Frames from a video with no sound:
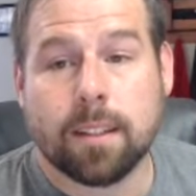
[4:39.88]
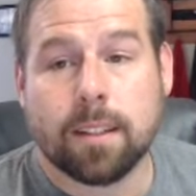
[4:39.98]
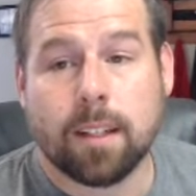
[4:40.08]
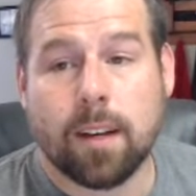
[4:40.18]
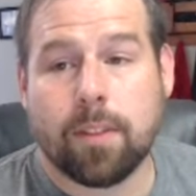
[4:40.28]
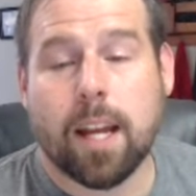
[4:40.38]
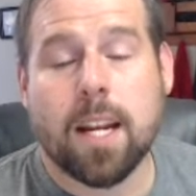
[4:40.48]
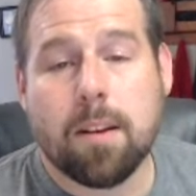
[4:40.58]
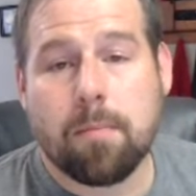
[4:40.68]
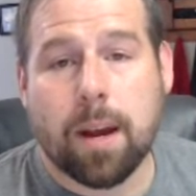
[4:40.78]
If they
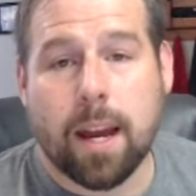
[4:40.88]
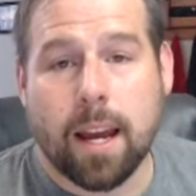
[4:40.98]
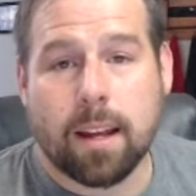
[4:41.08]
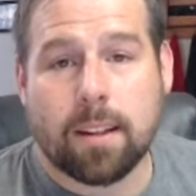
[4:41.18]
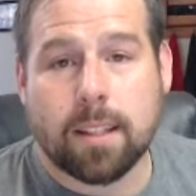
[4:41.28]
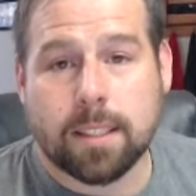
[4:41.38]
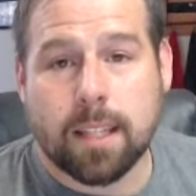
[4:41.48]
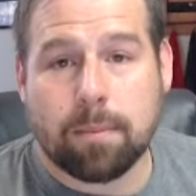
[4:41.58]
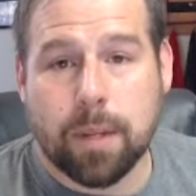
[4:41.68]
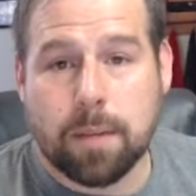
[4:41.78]
didn't pay these
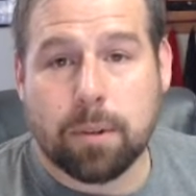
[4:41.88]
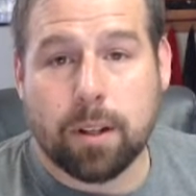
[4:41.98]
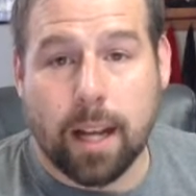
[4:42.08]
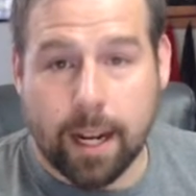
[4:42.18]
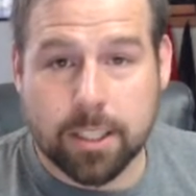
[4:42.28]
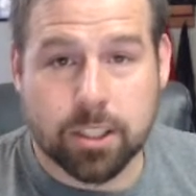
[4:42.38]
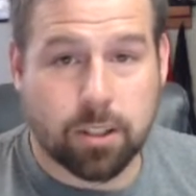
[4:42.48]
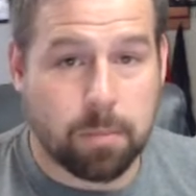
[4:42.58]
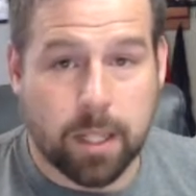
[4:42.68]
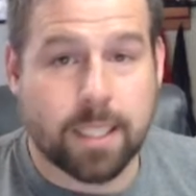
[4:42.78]
people extra
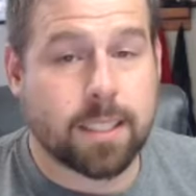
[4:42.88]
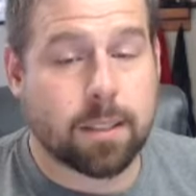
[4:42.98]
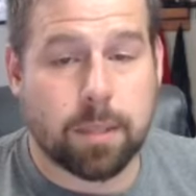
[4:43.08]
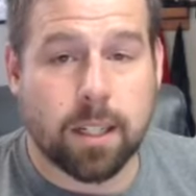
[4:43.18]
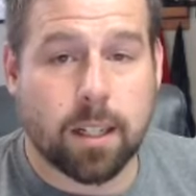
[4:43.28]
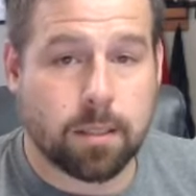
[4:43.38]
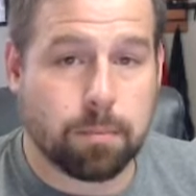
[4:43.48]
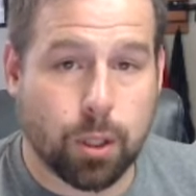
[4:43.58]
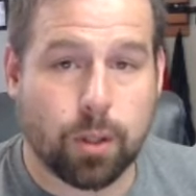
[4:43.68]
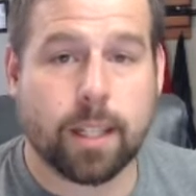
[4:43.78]
money to be
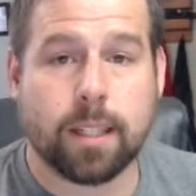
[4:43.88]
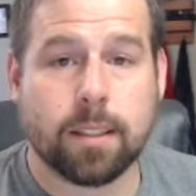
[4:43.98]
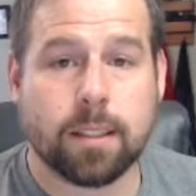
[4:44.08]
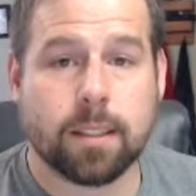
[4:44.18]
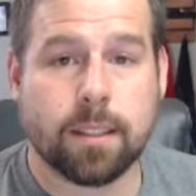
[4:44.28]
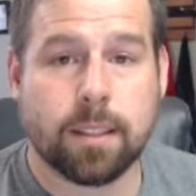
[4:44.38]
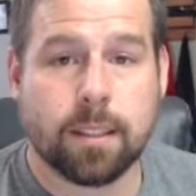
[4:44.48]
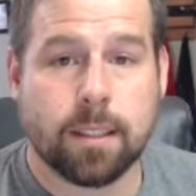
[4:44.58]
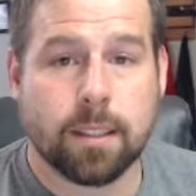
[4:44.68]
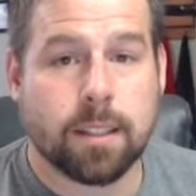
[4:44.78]
unemployed,
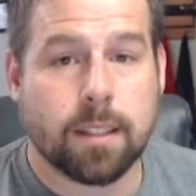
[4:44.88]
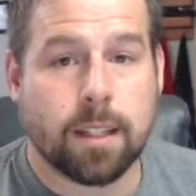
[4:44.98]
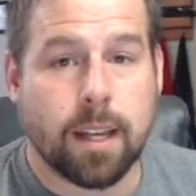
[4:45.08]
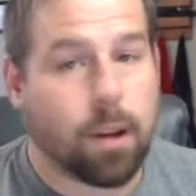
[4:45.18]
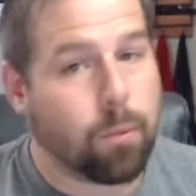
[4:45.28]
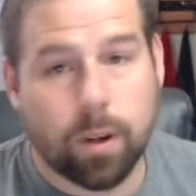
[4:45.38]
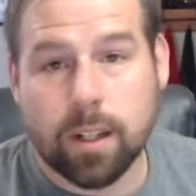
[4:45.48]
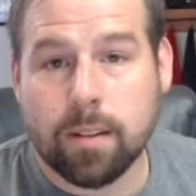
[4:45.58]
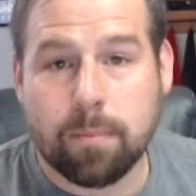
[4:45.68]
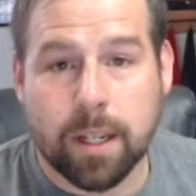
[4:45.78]
it wouldn't
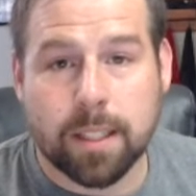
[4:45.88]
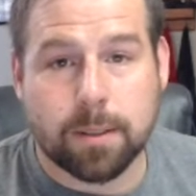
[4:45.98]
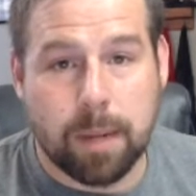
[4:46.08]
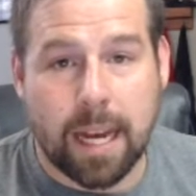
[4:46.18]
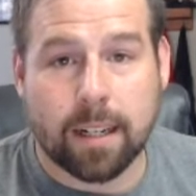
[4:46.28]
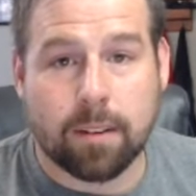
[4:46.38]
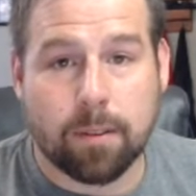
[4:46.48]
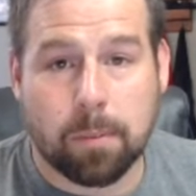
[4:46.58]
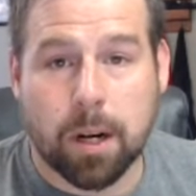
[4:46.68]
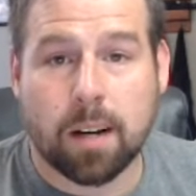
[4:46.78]
have been as bad of a
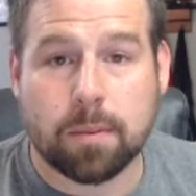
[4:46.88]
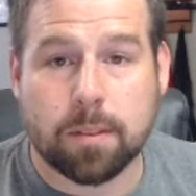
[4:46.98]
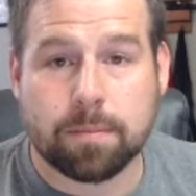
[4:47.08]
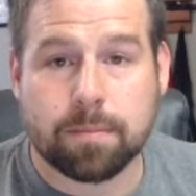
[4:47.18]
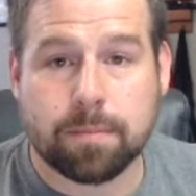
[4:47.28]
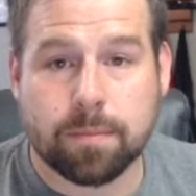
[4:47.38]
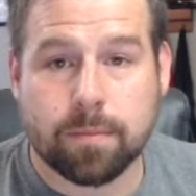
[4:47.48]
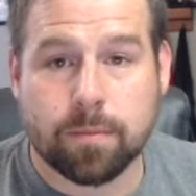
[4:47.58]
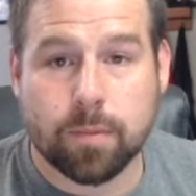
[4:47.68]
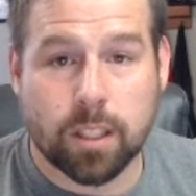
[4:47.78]
problem.
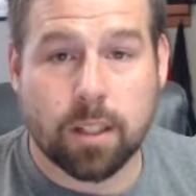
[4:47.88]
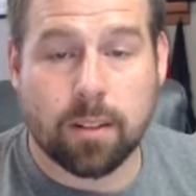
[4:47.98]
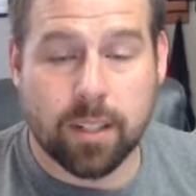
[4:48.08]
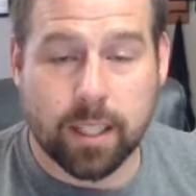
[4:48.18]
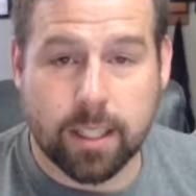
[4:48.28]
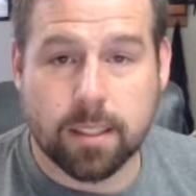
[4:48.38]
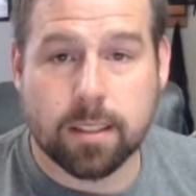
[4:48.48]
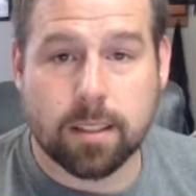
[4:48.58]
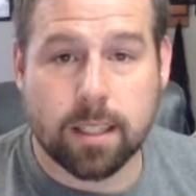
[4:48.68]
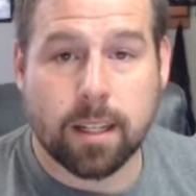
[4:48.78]
We could have
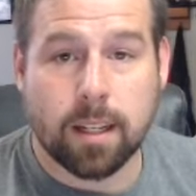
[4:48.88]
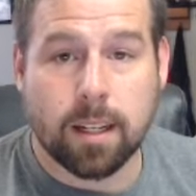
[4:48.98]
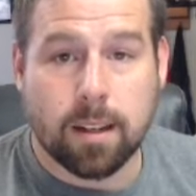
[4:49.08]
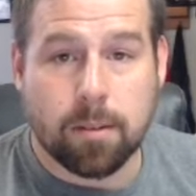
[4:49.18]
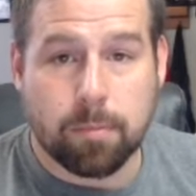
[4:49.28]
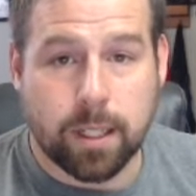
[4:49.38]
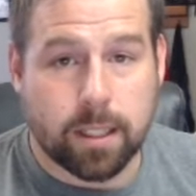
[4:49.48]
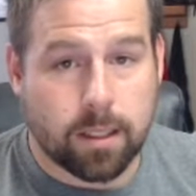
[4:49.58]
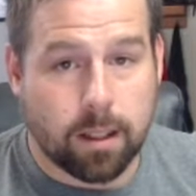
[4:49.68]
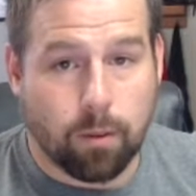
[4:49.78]
easily
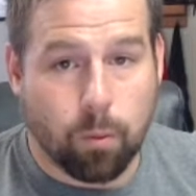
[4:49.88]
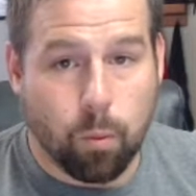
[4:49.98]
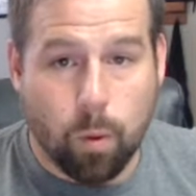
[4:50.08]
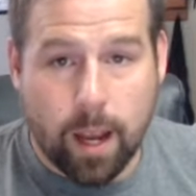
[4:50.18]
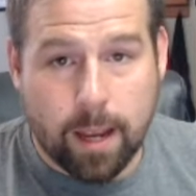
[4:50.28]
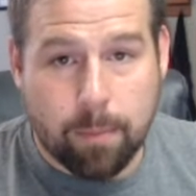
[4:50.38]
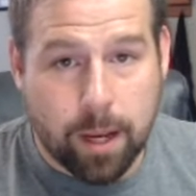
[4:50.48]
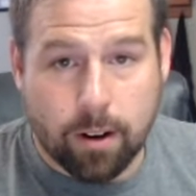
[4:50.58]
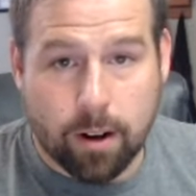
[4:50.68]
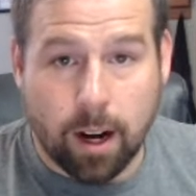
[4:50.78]
been way
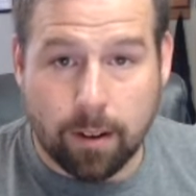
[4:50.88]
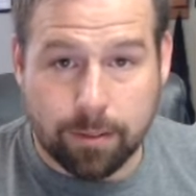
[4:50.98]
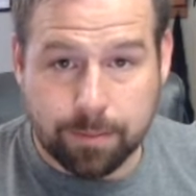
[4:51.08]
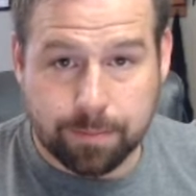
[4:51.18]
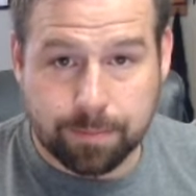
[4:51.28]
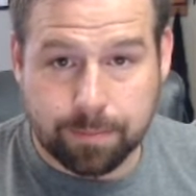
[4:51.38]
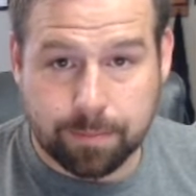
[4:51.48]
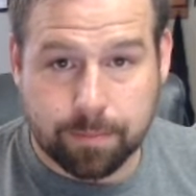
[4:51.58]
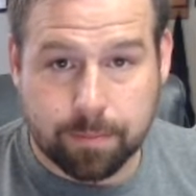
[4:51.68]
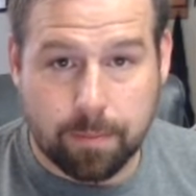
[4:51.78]
better off
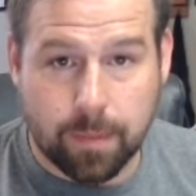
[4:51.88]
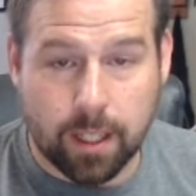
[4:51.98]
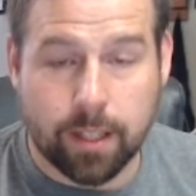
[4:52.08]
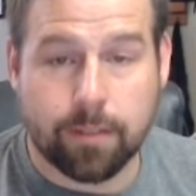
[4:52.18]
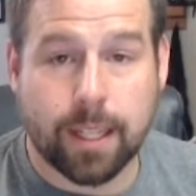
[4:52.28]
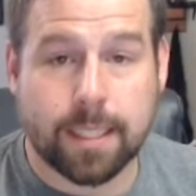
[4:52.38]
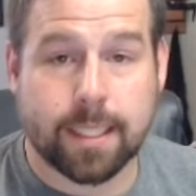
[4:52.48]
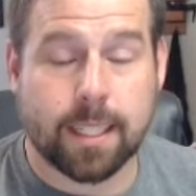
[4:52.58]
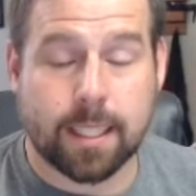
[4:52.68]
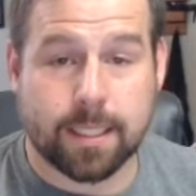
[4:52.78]
if they
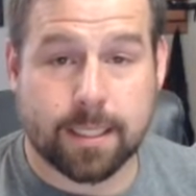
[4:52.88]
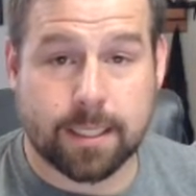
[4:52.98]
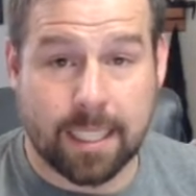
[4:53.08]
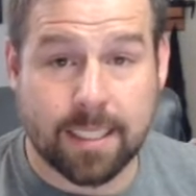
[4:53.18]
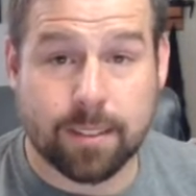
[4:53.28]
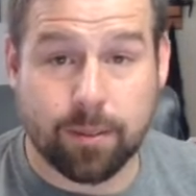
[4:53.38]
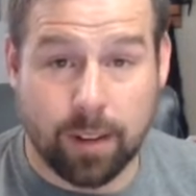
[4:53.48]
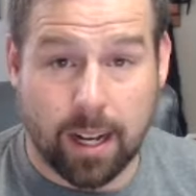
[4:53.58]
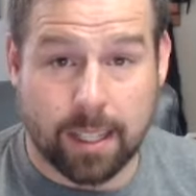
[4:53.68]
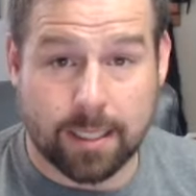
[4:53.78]
didn't
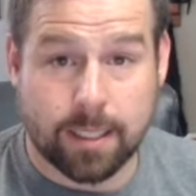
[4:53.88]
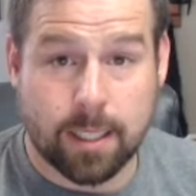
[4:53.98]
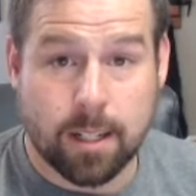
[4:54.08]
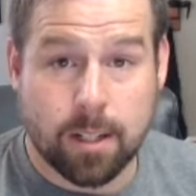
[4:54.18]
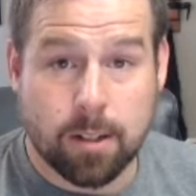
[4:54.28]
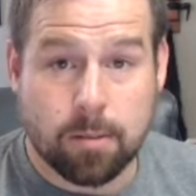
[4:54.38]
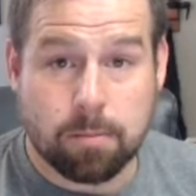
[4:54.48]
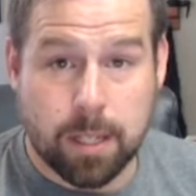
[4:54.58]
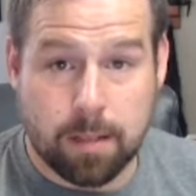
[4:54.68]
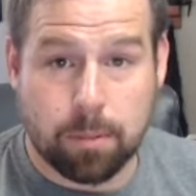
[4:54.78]
incentivize
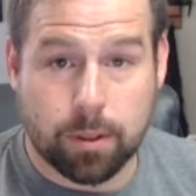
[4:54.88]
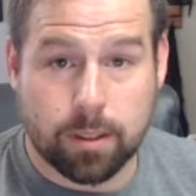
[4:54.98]
people